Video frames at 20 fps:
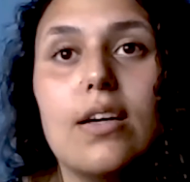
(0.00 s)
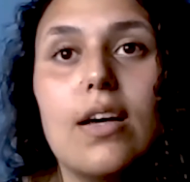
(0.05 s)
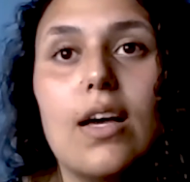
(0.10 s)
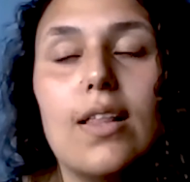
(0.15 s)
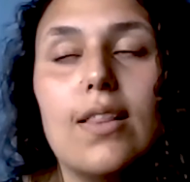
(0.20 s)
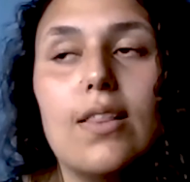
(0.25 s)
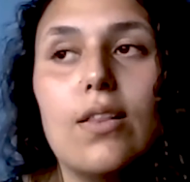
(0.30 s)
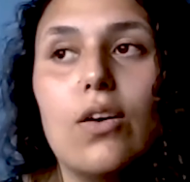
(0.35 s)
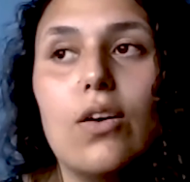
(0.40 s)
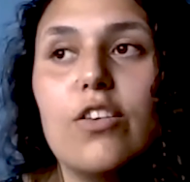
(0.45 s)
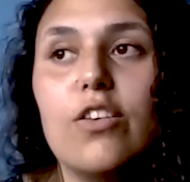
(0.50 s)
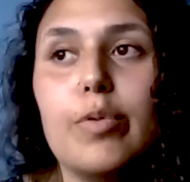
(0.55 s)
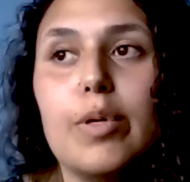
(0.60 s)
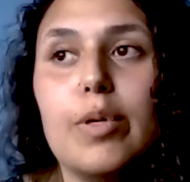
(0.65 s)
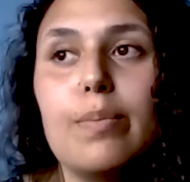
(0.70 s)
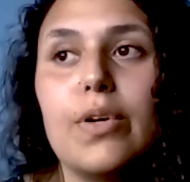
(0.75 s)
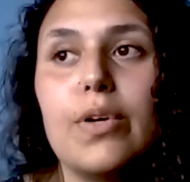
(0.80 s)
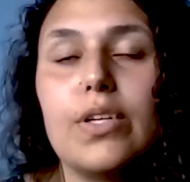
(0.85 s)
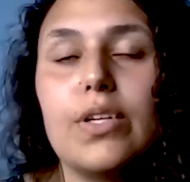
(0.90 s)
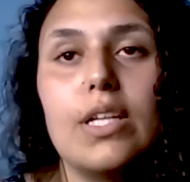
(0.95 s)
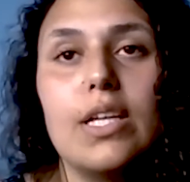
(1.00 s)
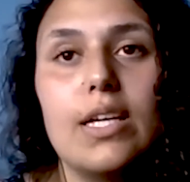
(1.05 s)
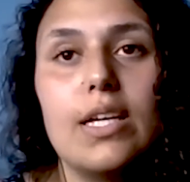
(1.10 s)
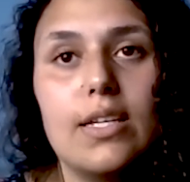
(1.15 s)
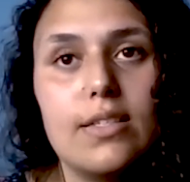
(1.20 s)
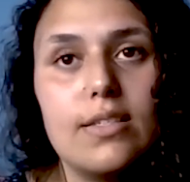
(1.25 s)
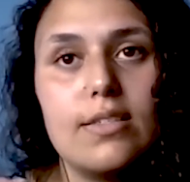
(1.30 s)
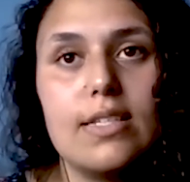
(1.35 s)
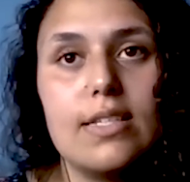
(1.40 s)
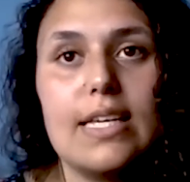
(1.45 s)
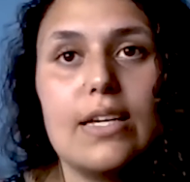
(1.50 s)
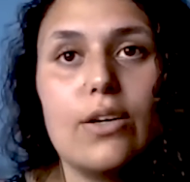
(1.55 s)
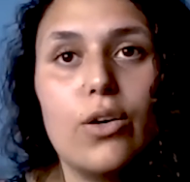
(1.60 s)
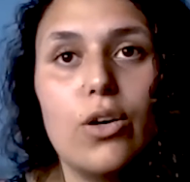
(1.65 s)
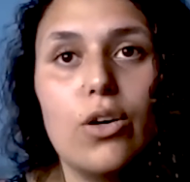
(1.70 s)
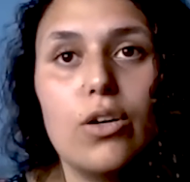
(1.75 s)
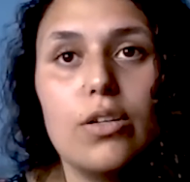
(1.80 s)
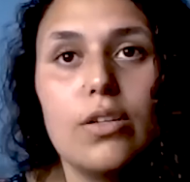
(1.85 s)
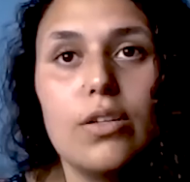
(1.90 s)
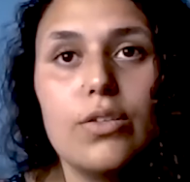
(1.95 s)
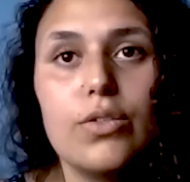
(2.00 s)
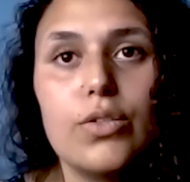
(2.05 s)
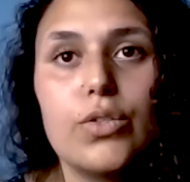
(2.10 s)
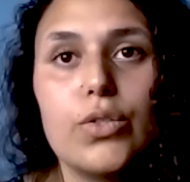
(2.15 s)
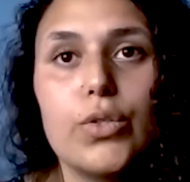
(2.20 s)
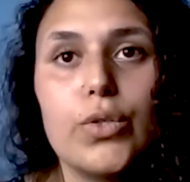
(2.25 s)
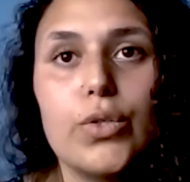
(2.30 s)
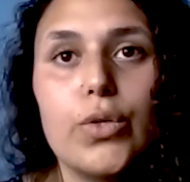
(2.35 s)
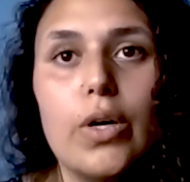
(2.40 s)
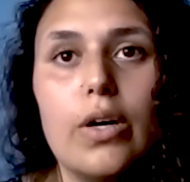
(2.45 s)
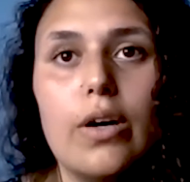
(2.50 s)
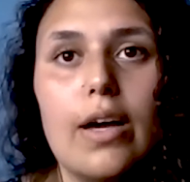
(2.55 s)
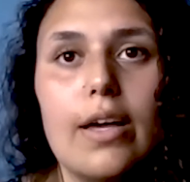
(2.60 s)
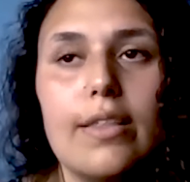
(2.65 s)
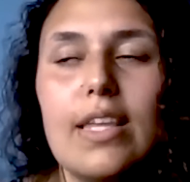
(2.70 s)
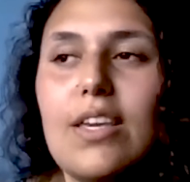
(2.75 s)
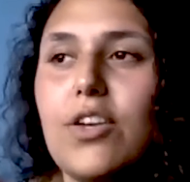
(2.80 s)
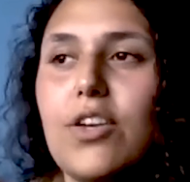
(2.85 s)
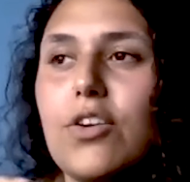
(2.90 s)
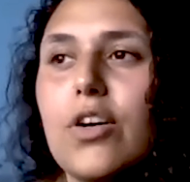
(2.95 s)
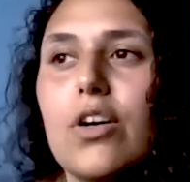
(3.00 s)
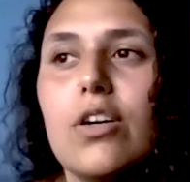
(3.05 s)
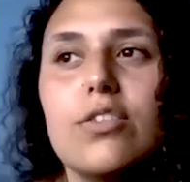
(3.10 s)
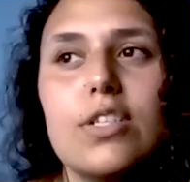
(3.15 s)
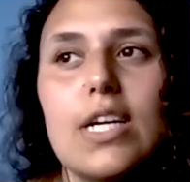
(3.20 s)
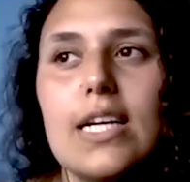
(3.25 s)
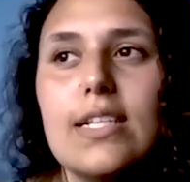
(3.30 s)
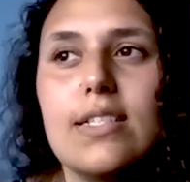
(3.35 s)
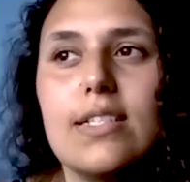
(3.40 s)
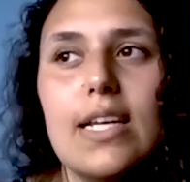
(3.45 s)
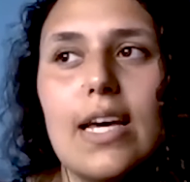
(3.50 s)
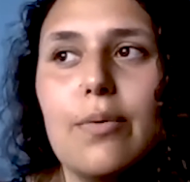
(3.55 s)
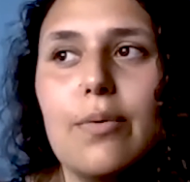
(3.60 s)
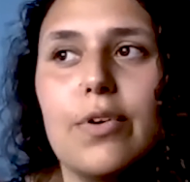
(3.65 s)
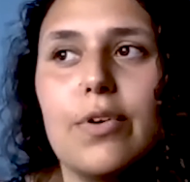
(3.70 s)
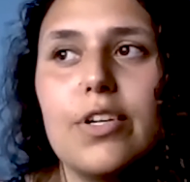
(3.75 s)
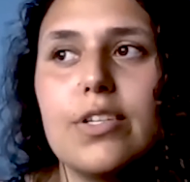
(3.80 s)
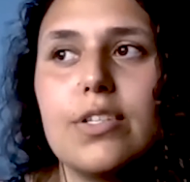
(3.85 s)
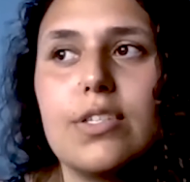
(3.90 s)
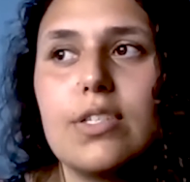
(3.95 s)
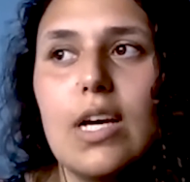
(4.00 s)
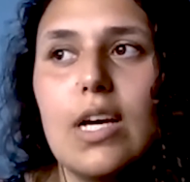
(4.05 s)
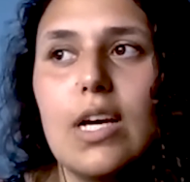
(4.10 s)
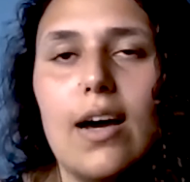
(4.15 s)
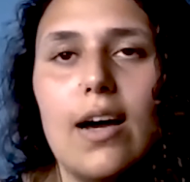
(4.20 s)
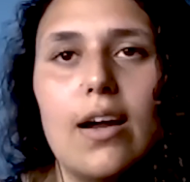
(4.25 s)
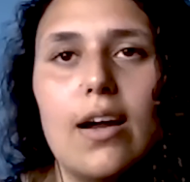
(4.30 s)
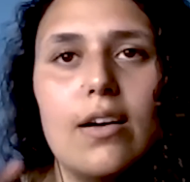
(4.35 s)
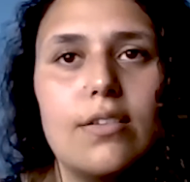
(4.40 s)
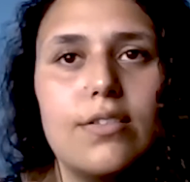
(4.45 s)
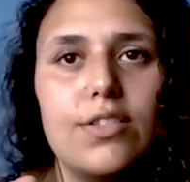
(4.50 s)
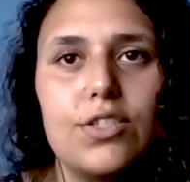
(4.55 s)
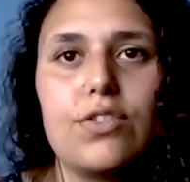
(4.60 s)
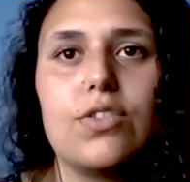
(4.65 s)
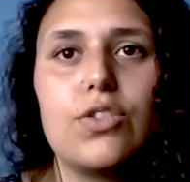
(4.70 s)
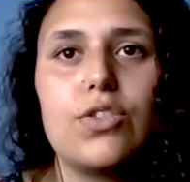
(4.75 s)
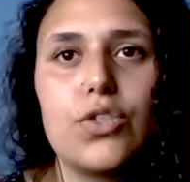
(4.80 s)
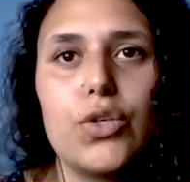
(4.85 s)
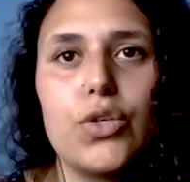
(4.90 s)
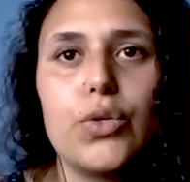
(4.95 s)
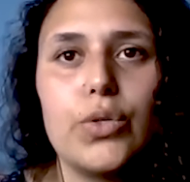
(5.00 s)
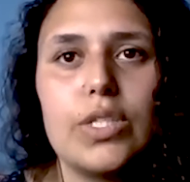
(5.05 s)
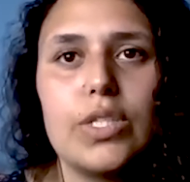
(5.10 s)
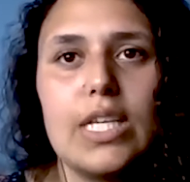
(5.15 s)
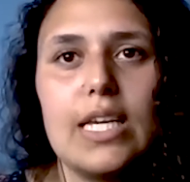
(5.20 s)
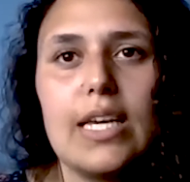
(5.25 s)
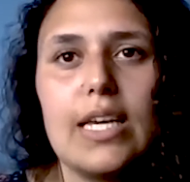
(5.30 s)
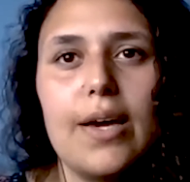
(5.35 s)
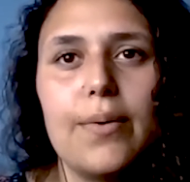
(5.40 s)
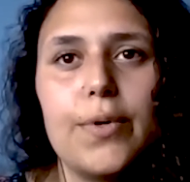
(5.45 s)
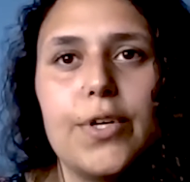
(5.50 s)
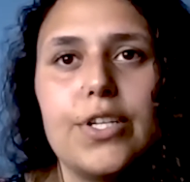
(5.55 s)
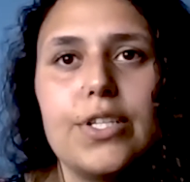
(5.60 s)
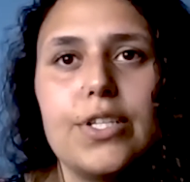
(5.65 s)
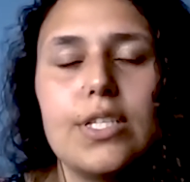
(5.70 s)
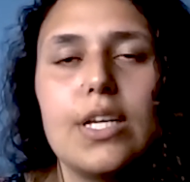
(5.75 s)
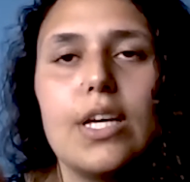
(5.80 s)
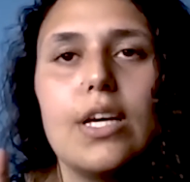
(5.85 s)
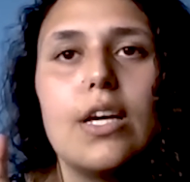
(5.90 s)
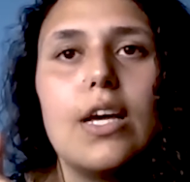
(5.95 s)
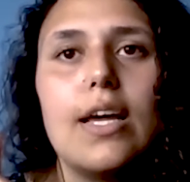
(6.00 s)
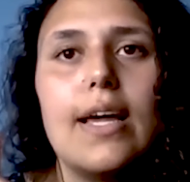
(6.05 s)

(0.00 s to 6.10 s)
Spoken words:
a lot of people stay on, so I think your contracted hours are just the school day hours.